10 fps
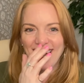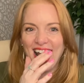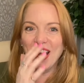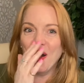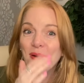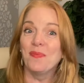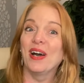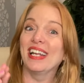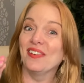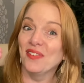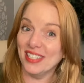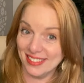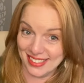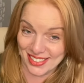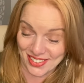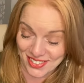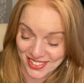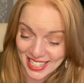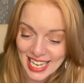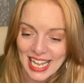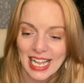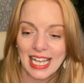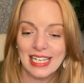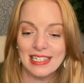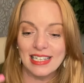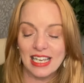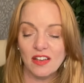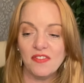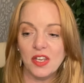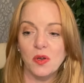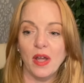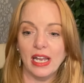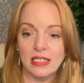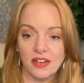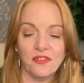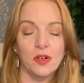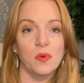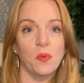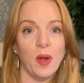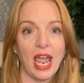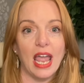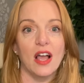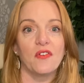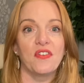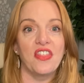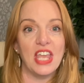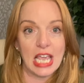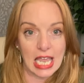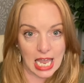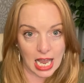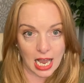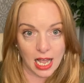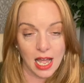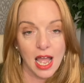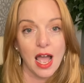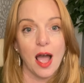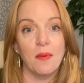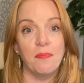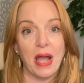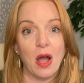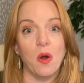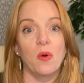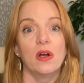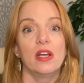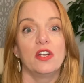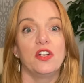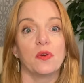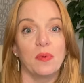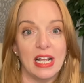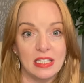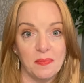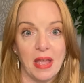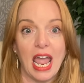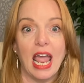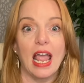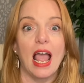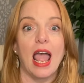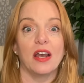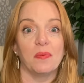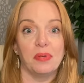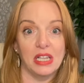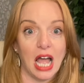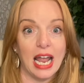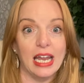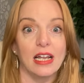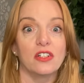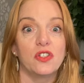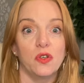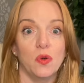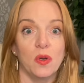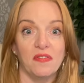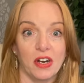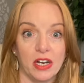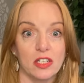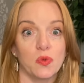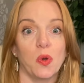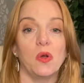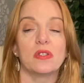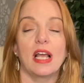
I hope what it will do is give you a different way of thinking about your resume and applying to various roles.